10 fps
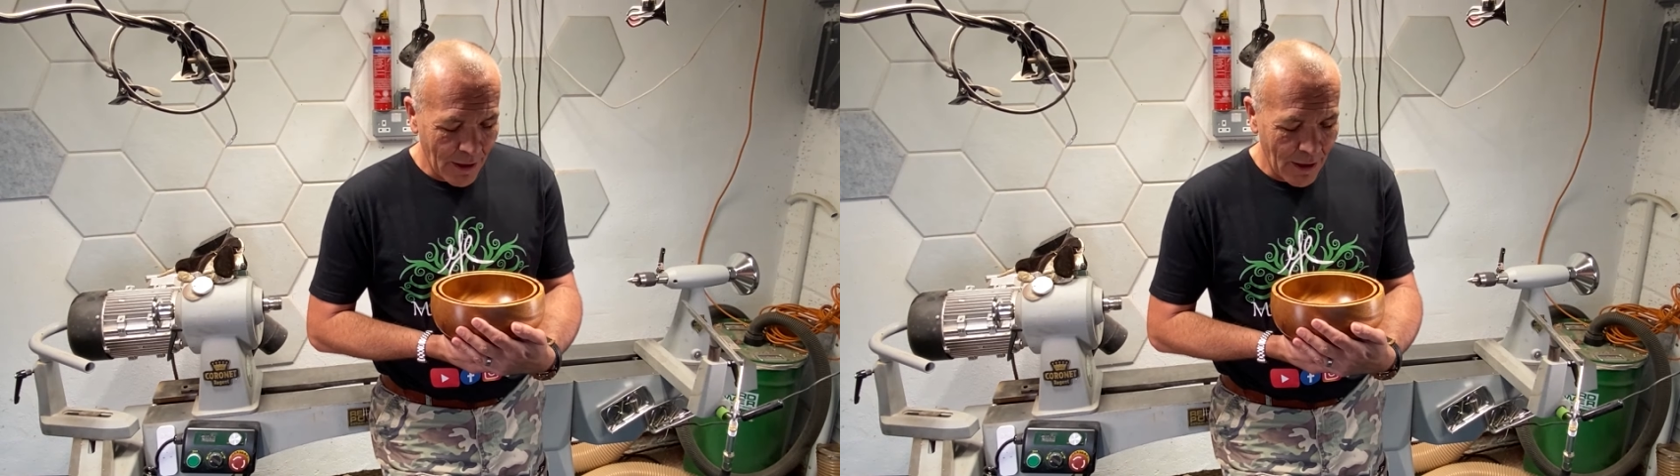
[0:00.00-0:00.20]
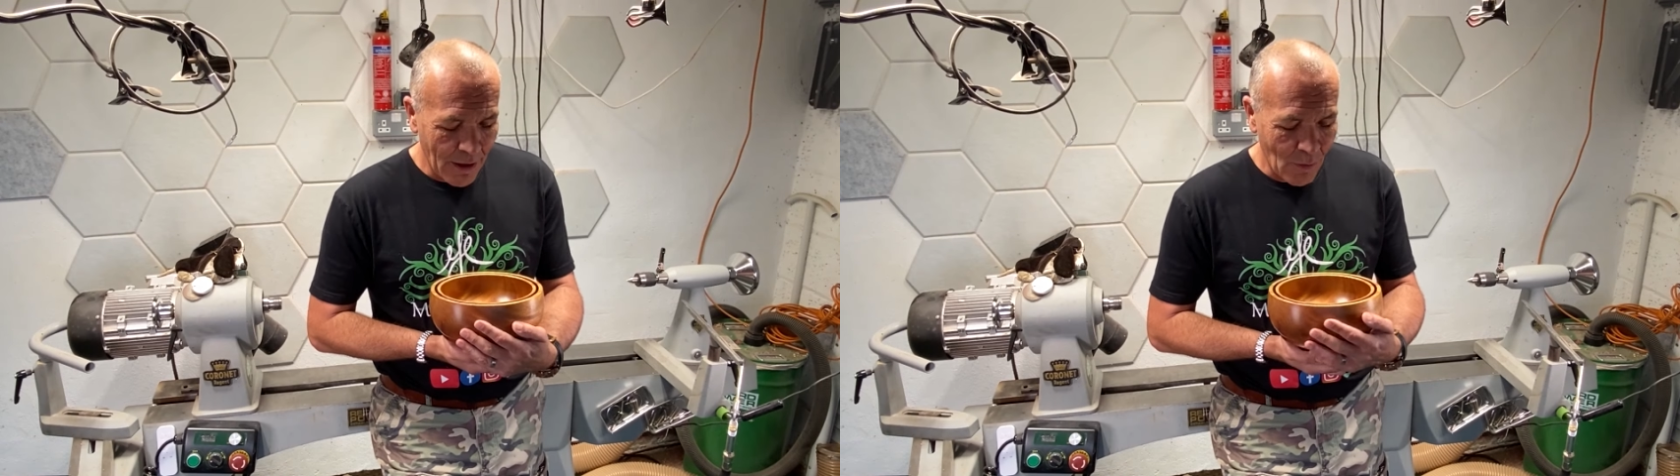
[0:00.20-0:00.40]

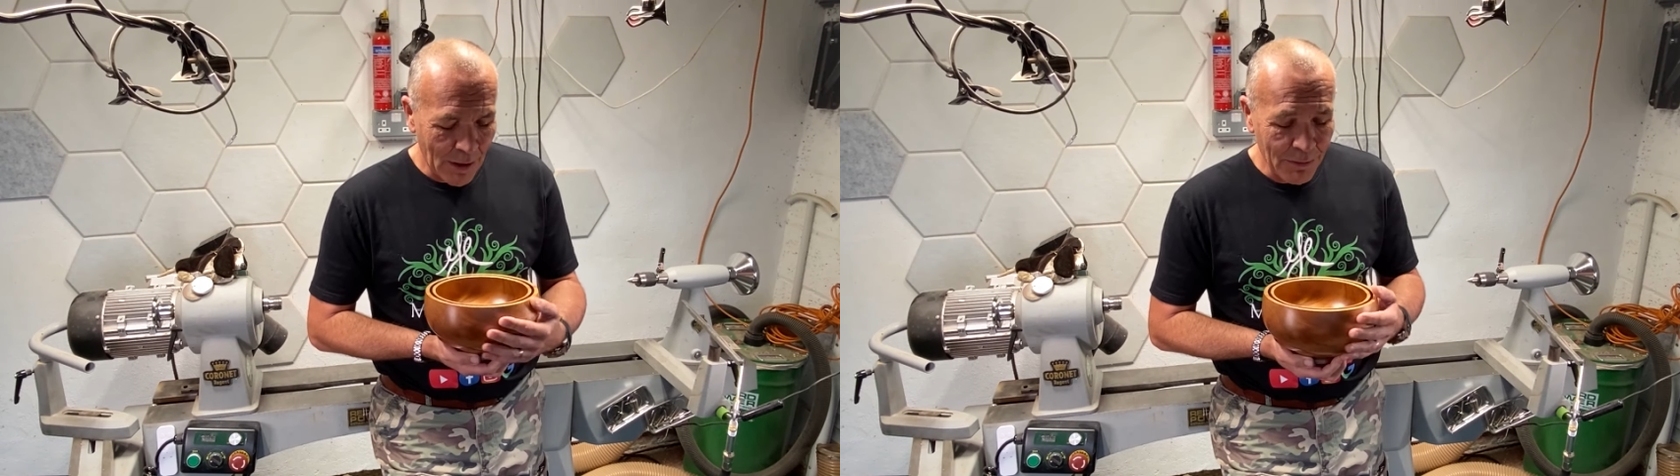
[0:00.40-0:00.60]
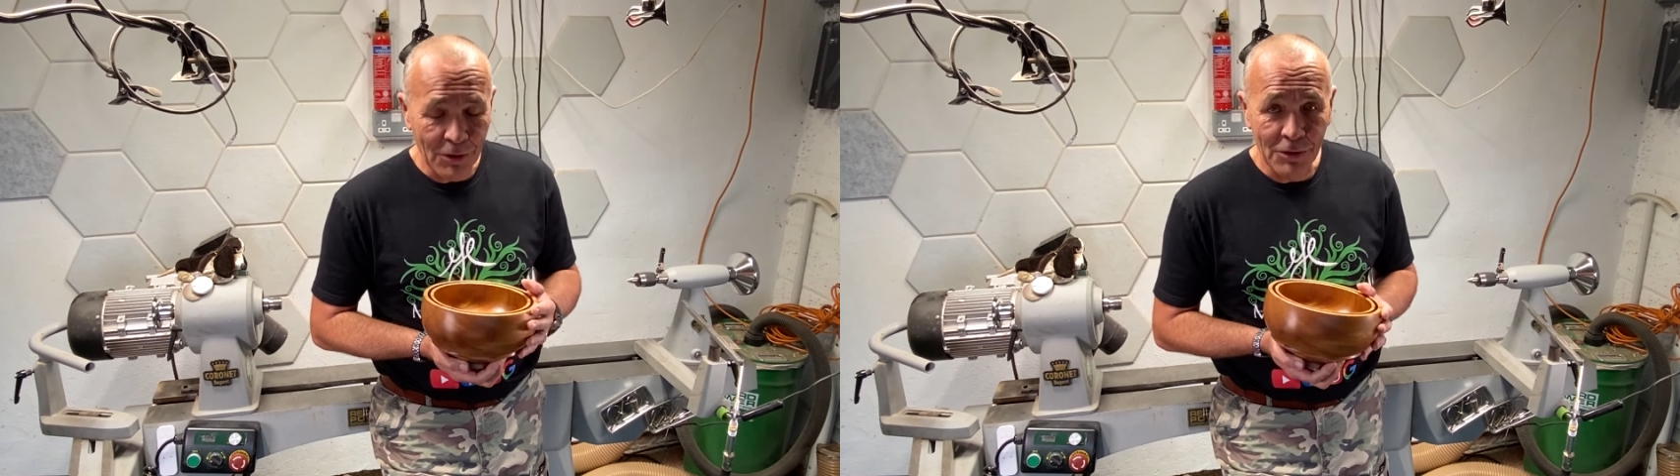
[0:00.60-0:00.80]
When
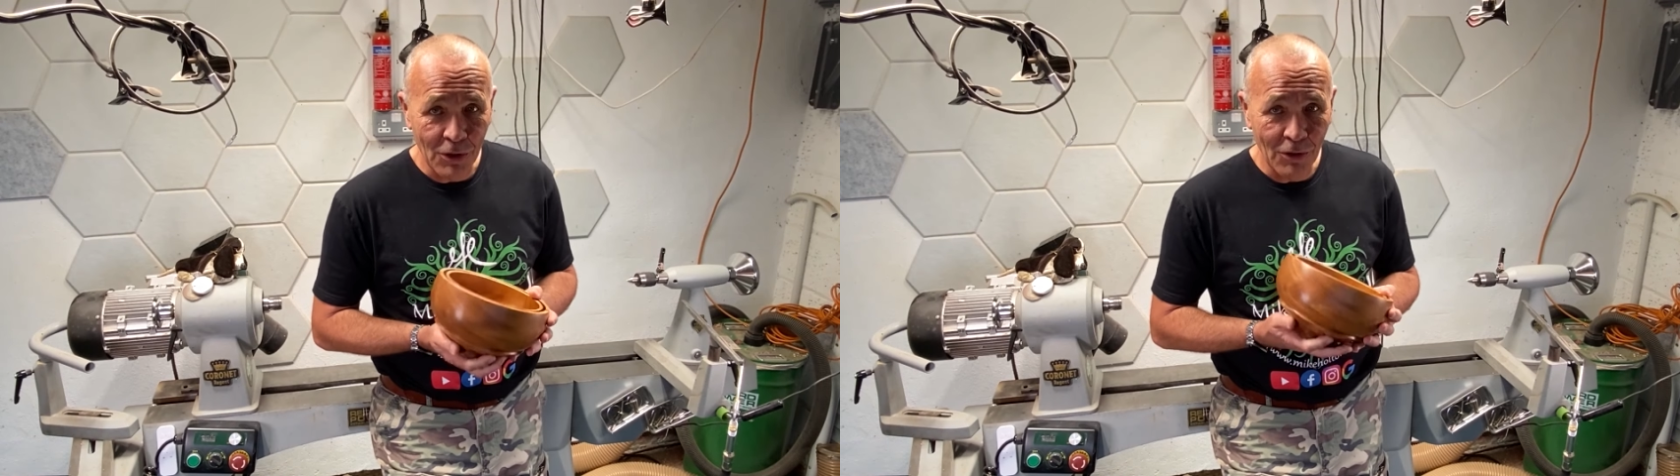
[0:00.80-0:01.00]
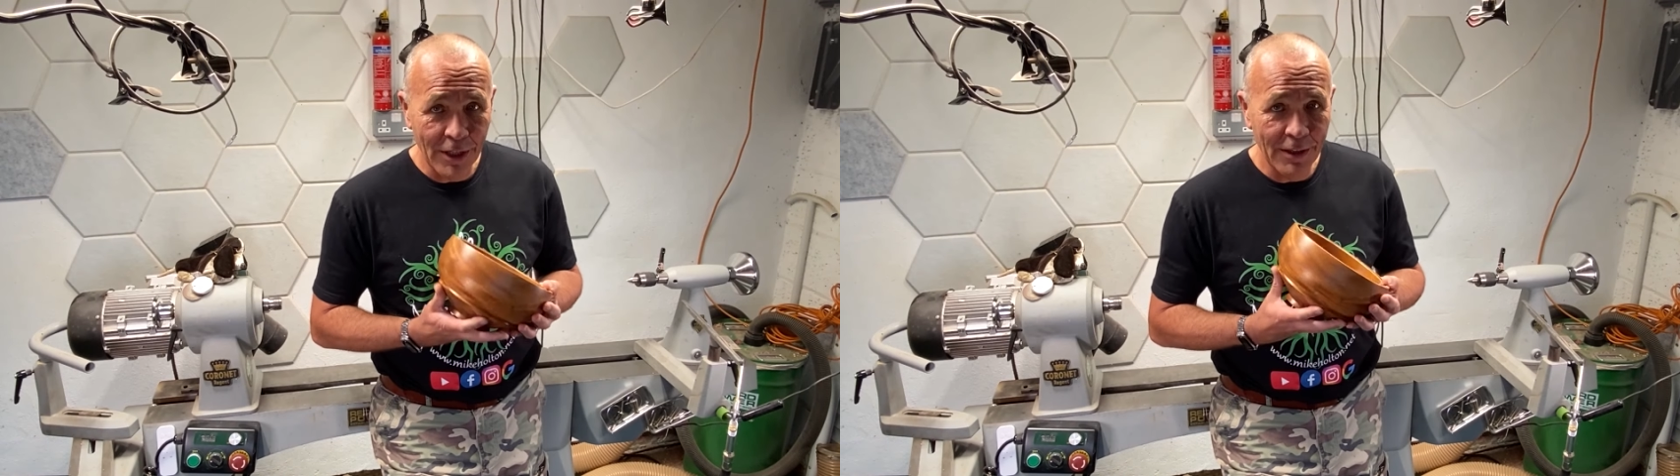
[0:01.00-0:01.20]
I'm done
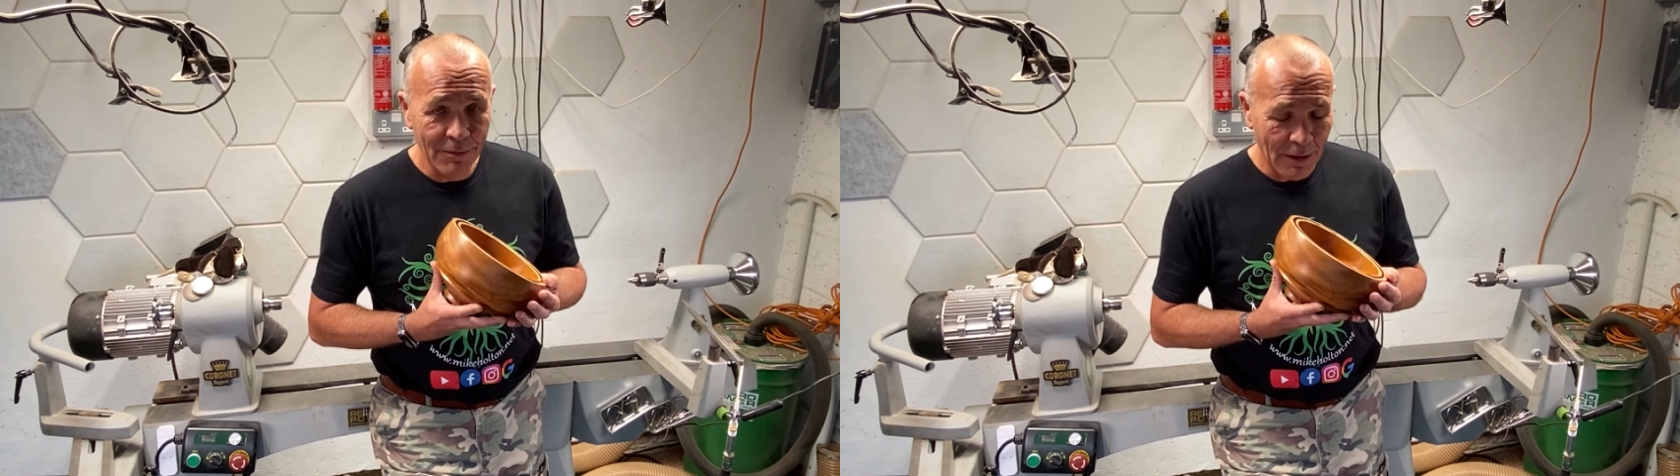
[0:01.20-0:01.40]
talking,